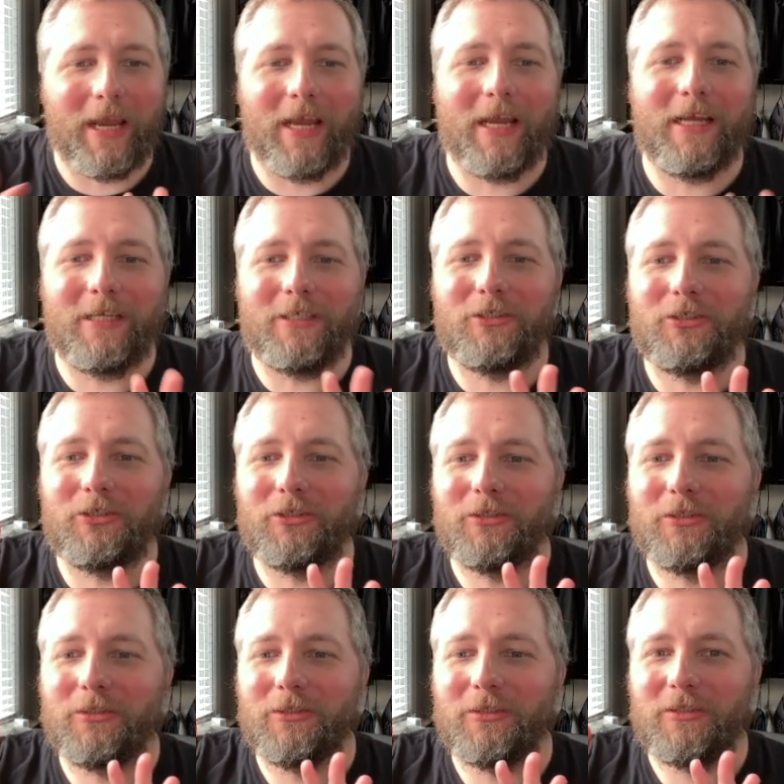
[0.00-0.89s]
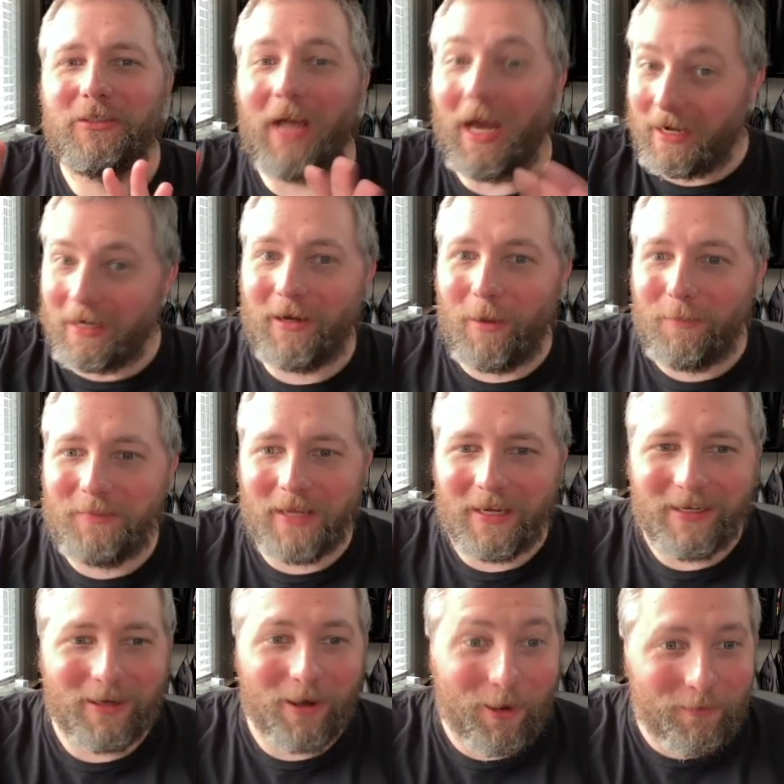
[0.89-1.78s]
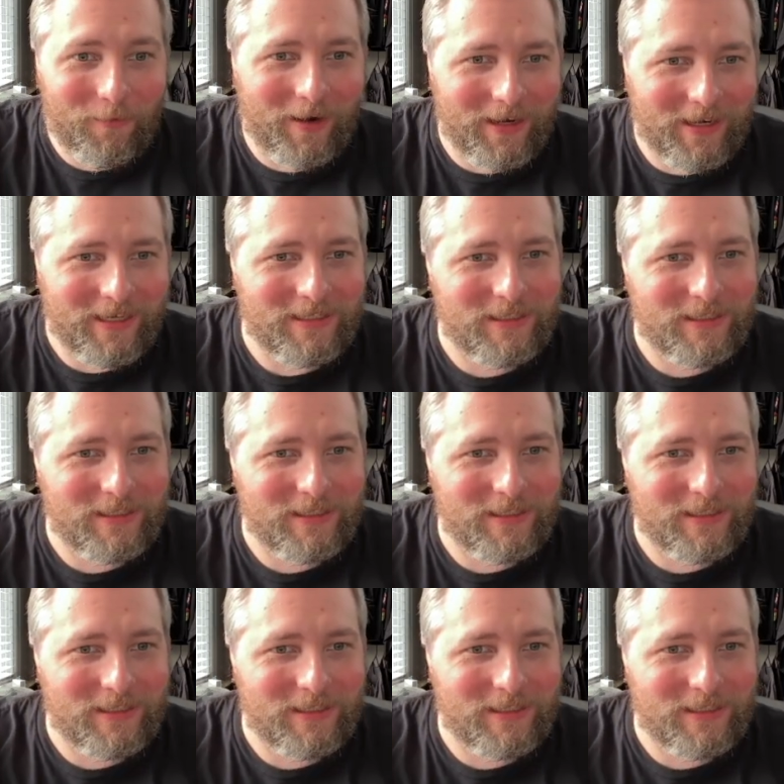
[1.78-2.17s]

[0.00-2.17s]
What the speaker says: Age got an update already.